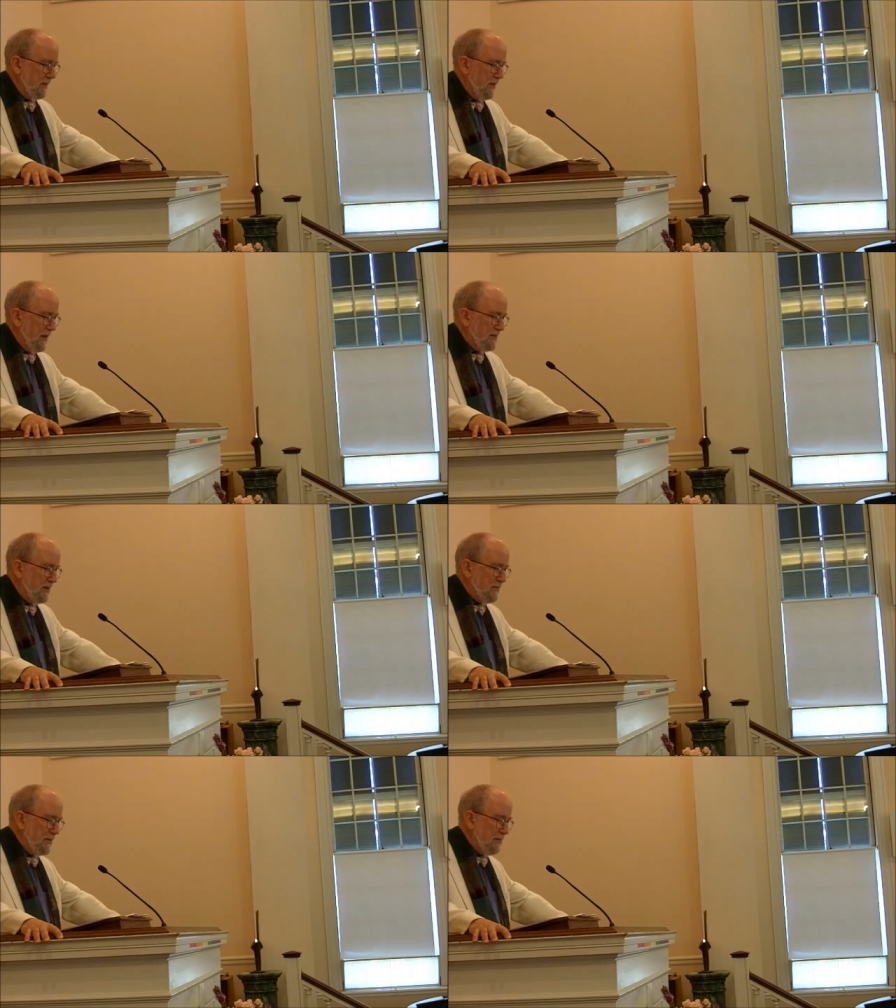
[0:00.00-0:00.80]
Can
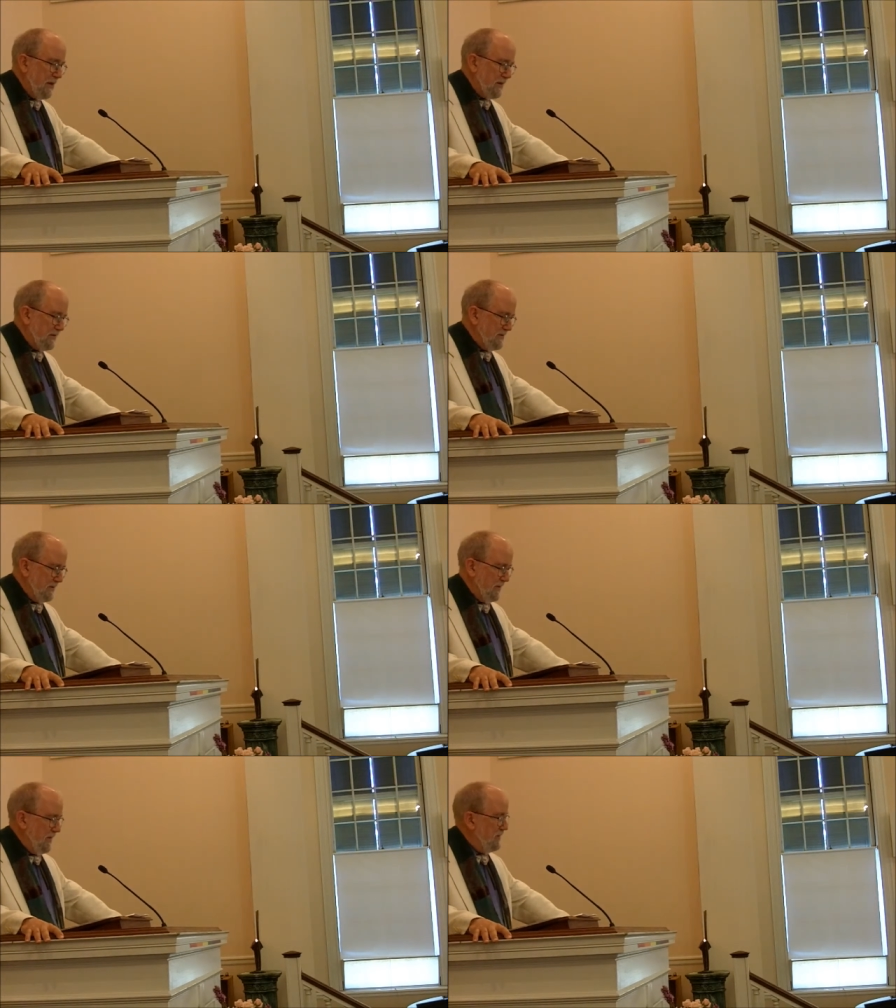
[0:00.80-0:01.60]
there be
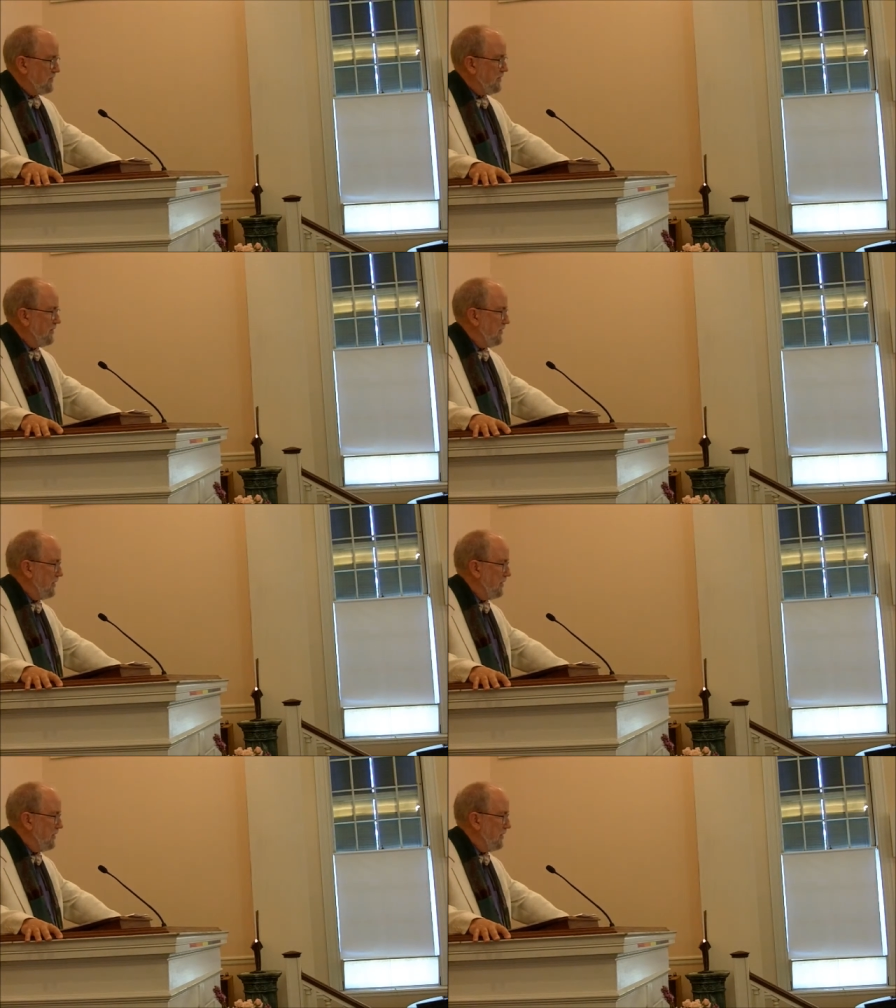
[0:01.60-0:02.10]
reconciliation,